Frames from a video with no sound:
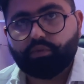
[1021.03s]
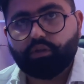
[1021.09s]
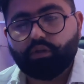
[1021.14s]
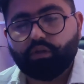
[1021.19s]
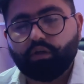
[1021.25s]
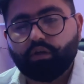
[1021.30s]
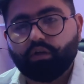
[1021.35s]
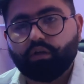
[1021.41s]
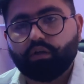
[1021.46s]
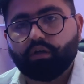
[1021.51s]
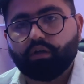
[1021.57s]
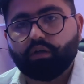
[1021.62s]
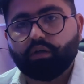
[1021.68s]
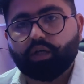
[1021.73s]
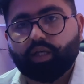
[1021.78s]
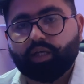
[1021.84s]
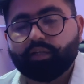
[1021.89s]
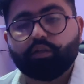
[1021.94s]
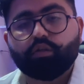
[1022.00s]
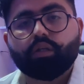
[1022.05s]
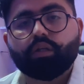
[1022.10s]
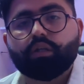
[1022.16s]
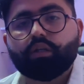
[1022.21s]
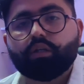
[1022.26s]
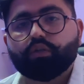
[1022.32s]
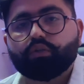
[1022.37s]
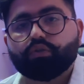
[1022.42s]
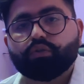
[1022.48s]

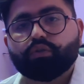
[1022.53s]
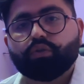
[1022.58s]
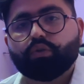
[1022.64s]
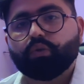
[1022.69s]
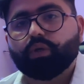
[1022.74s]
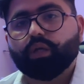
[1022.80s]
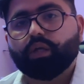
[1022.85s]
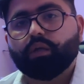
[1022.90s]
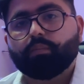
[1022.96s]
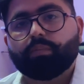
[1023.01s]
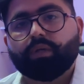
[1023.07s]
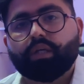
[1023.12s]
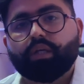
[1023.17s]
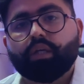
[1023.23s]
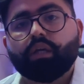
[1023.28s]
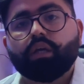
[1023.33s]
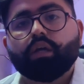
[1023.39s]
Angular, so you can be